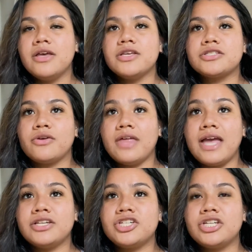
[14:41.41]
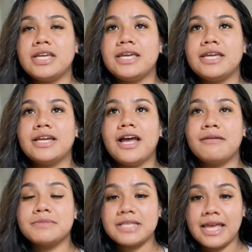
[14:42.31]
So then she
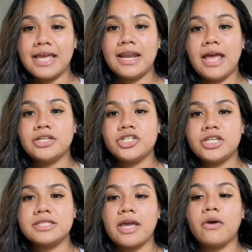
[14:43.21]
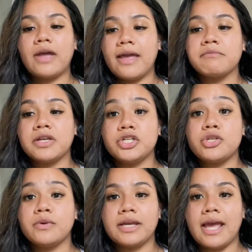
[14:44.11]
comes in and she's like, okay, I'm gonna
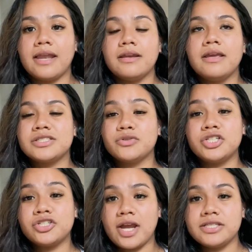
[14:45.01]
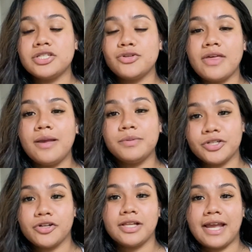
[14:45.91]
do it again. So she tries to do the
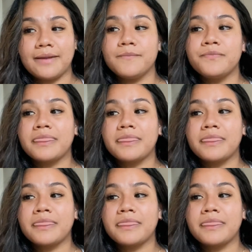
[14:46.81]
epidural again.